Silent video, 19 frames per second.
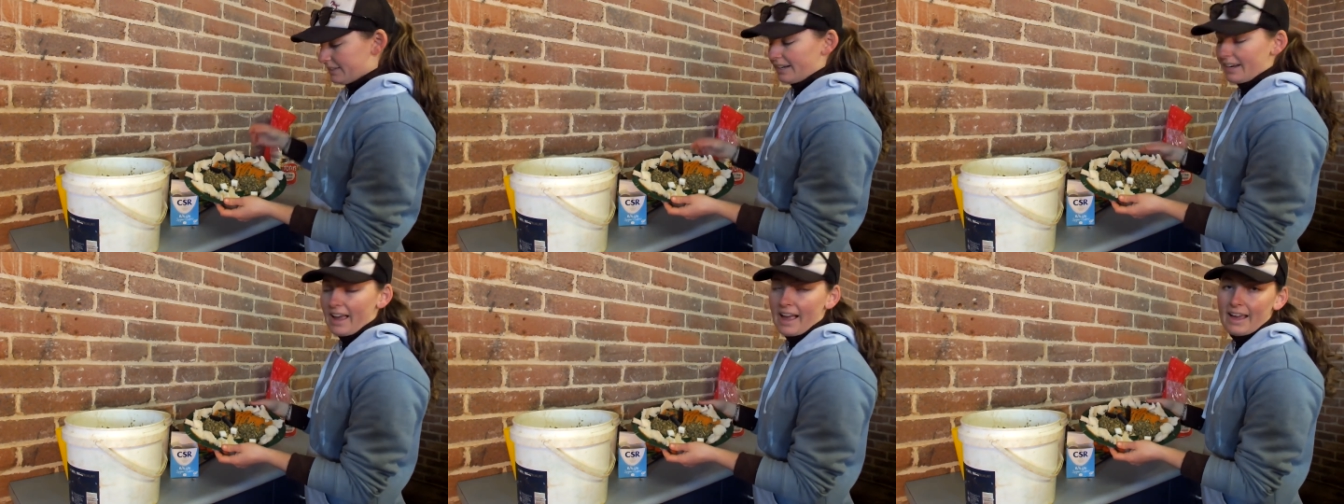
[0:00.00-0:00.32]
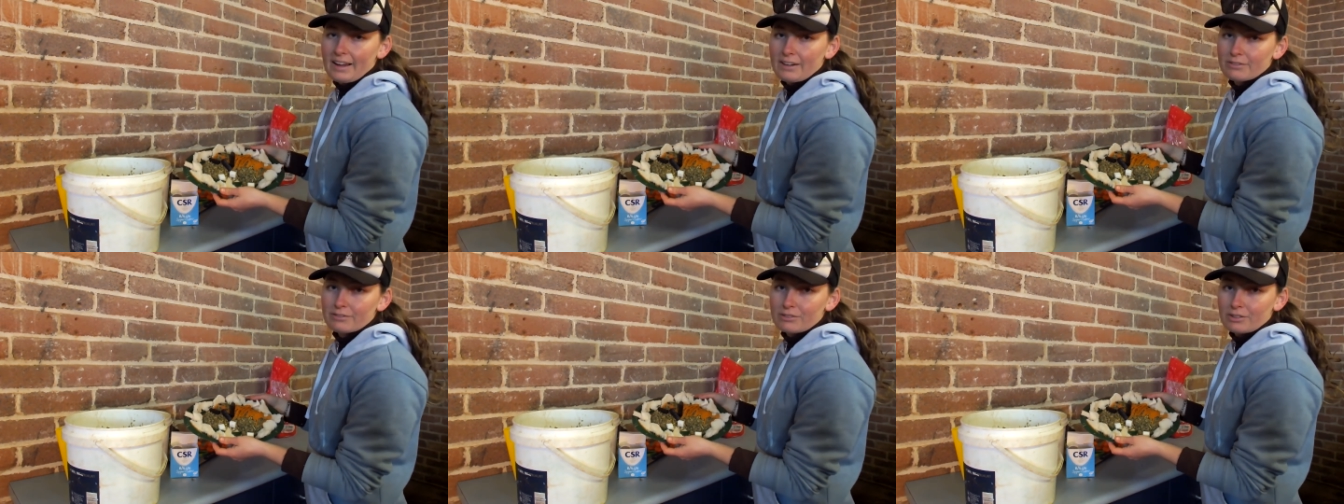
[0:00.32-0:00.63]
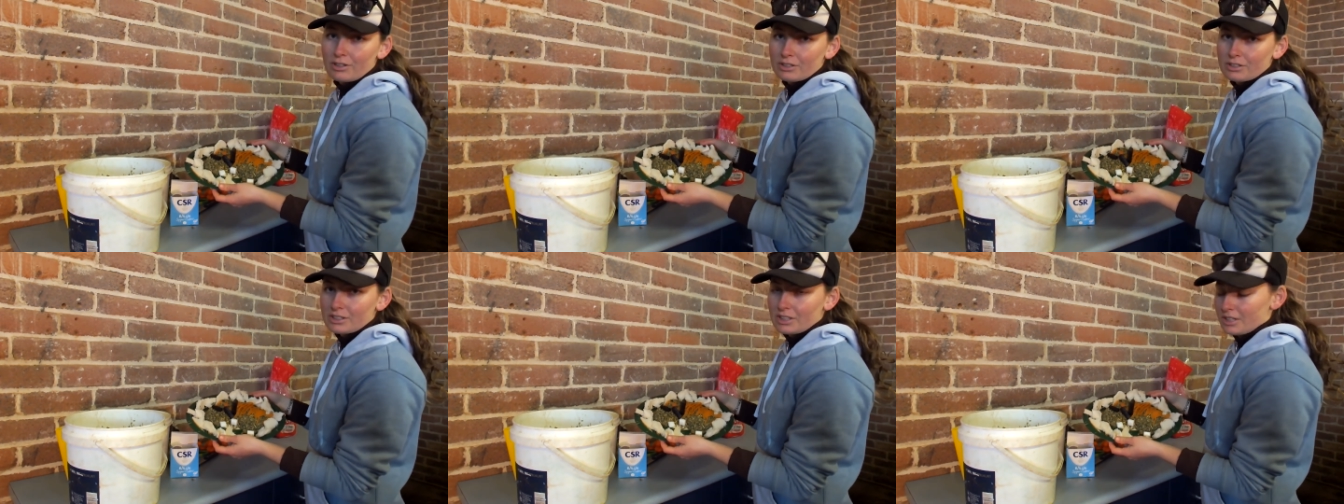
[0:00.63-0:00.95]
the cake for
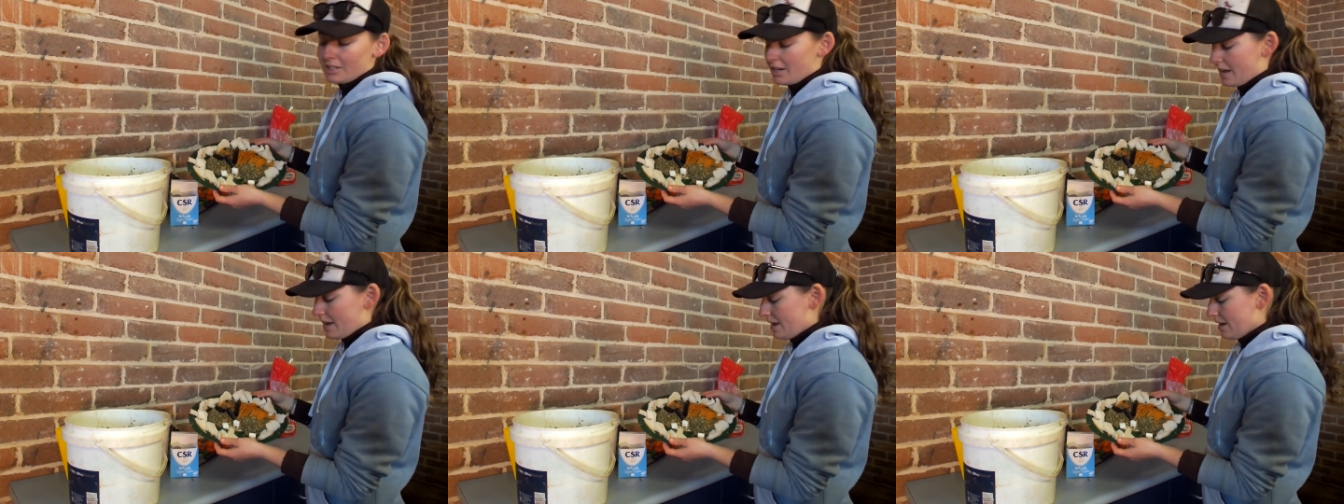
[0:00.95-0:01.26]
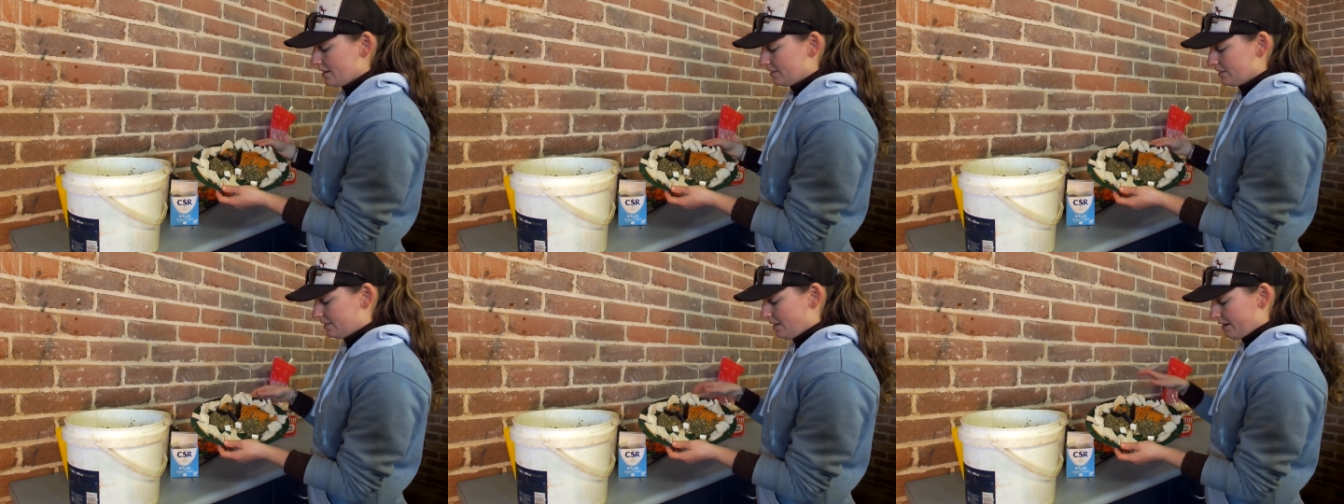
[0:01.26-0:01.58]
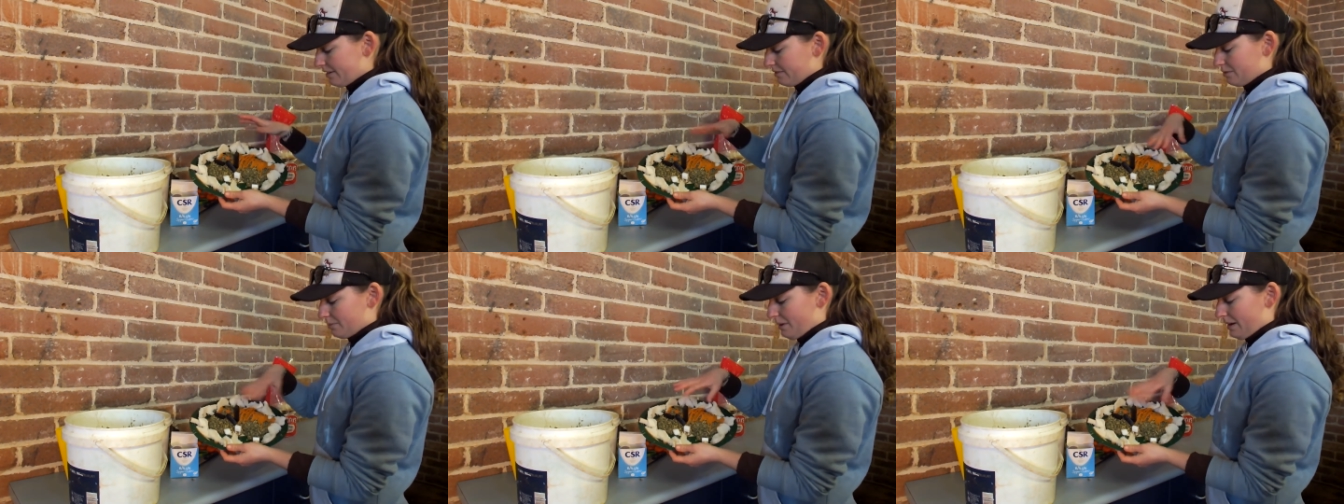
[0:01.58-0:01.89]
Oscar to eat
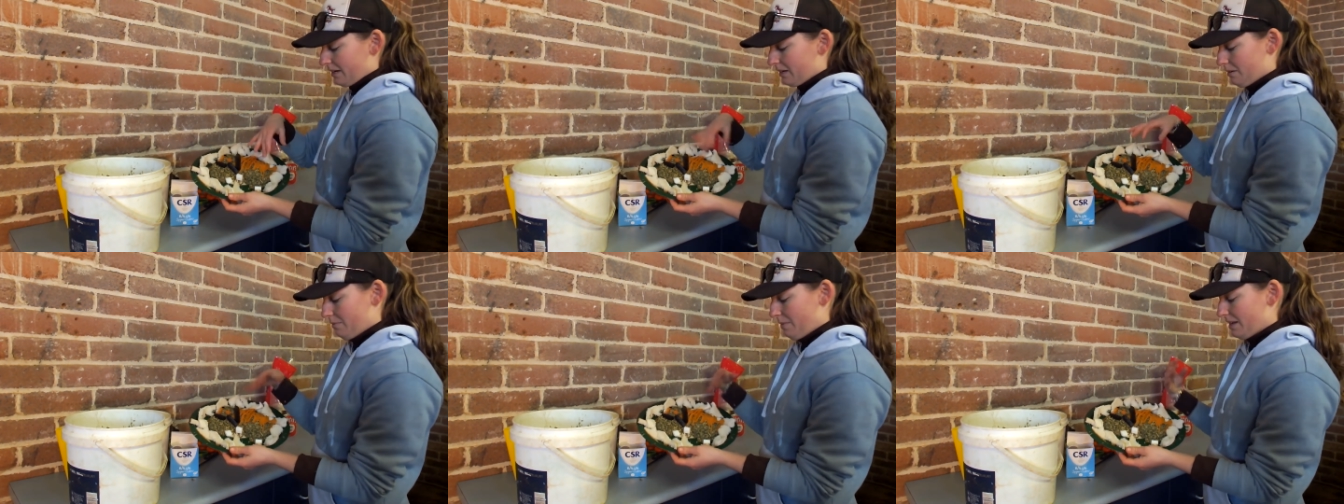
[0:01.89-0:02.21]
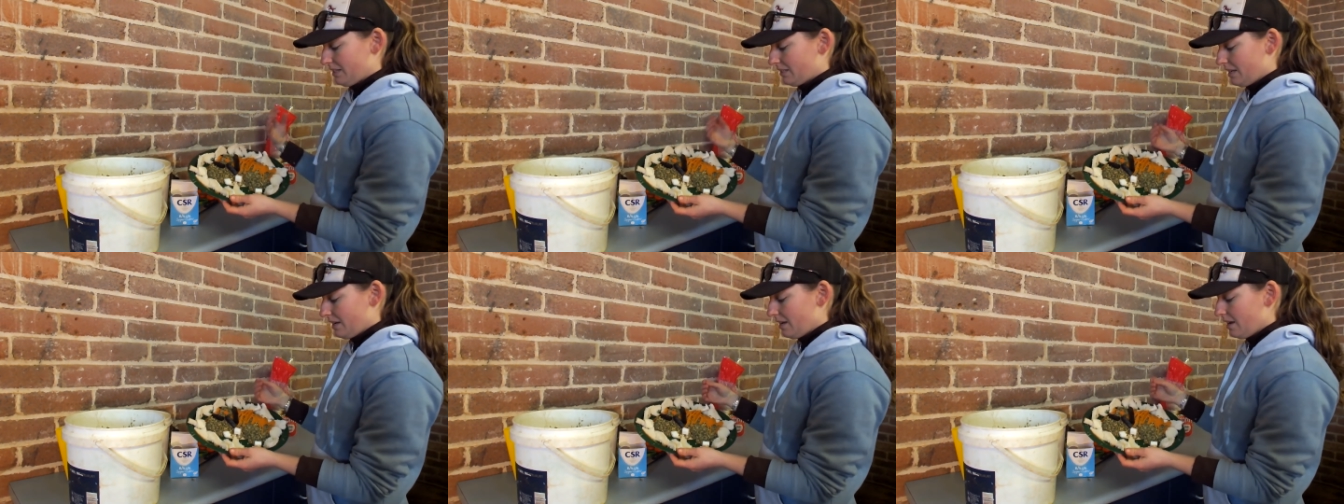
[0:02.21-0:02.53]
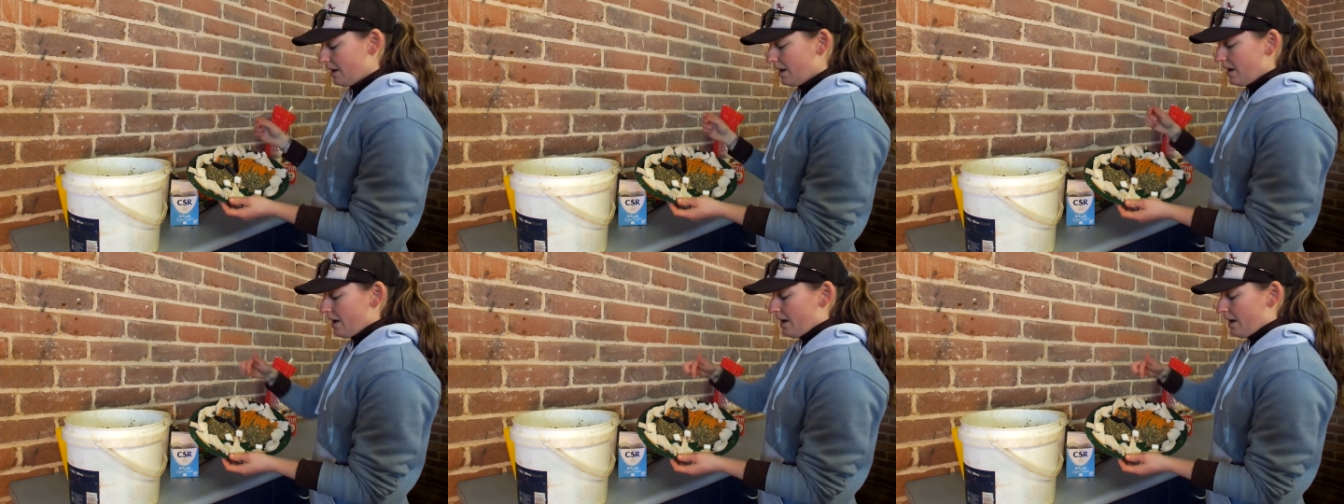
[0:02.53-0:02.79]
instead of just making it messy.